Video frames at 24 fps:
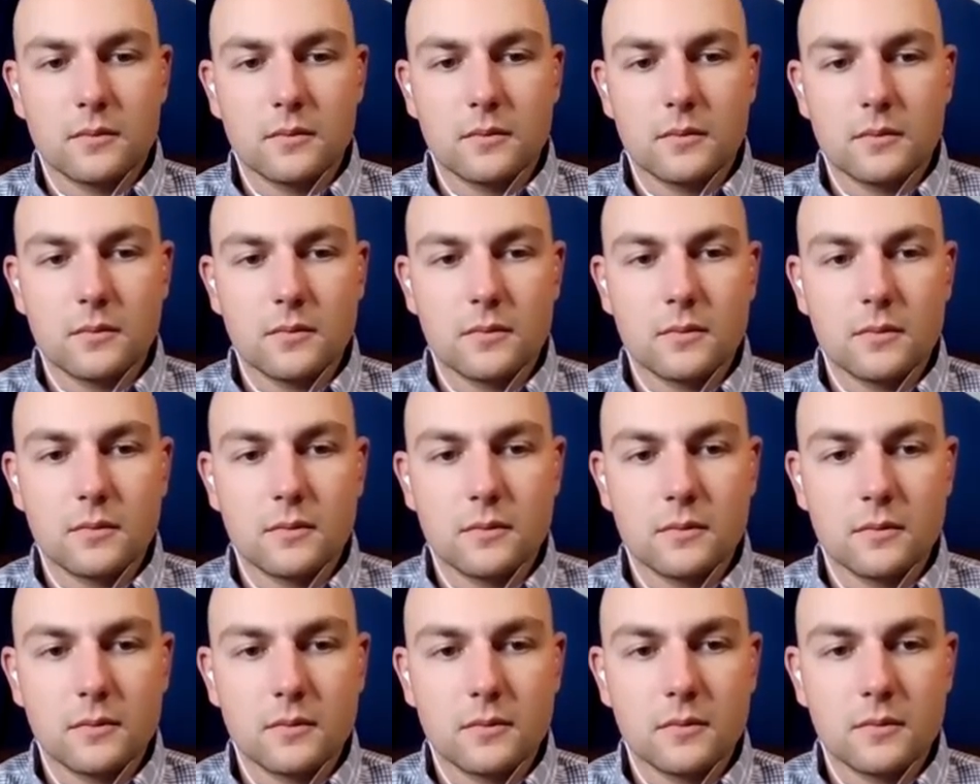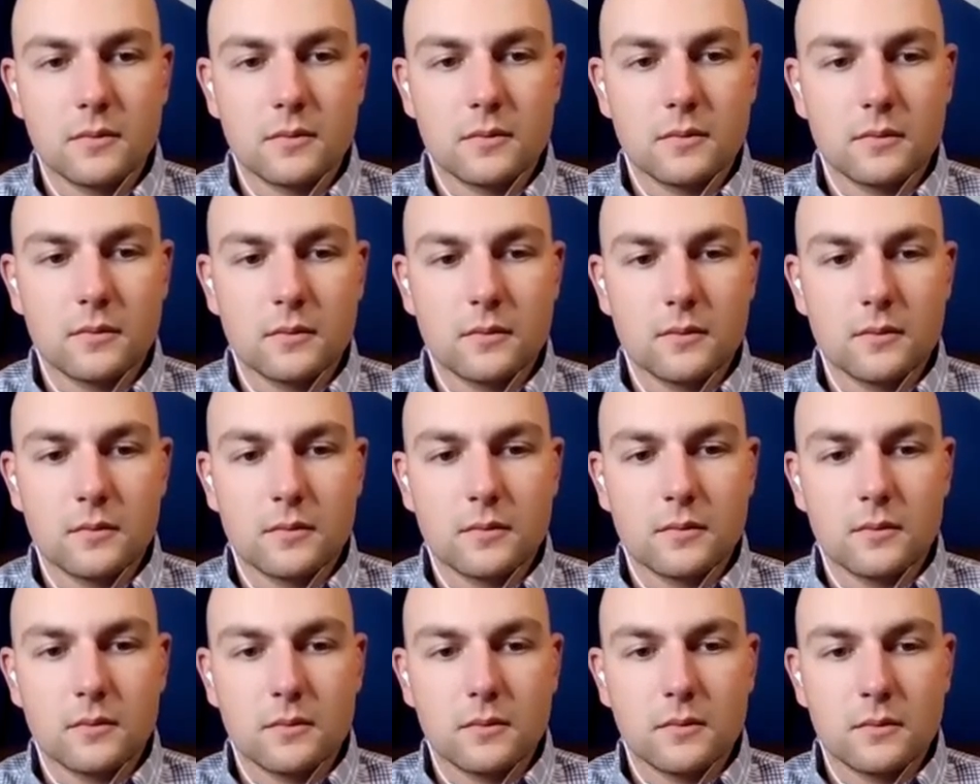
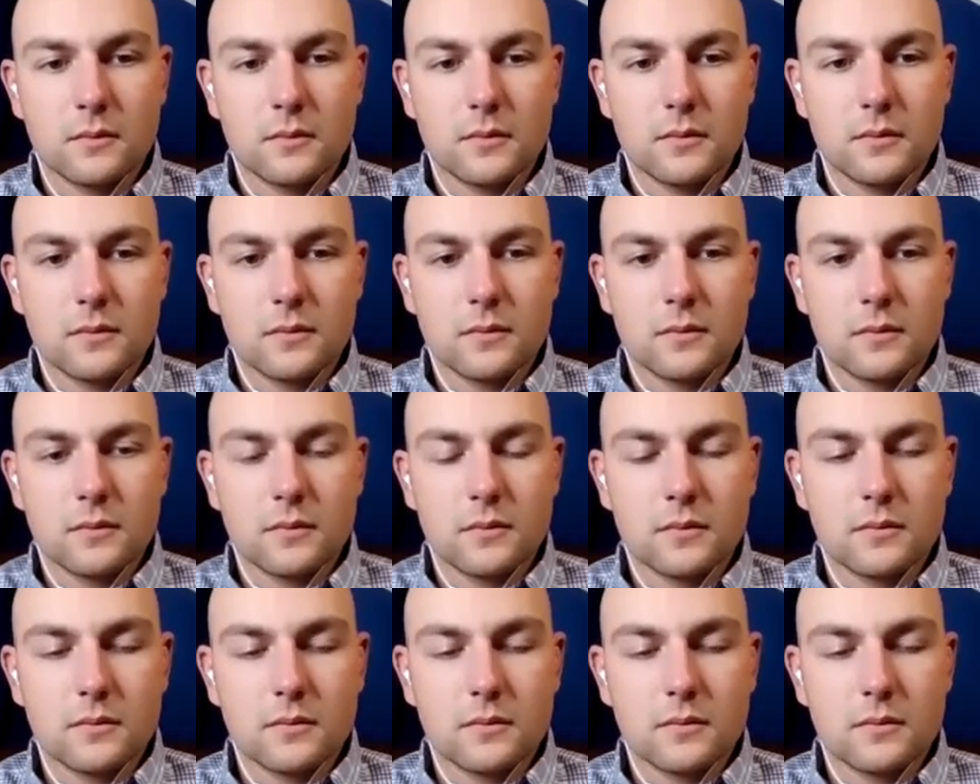This person isn't speaking.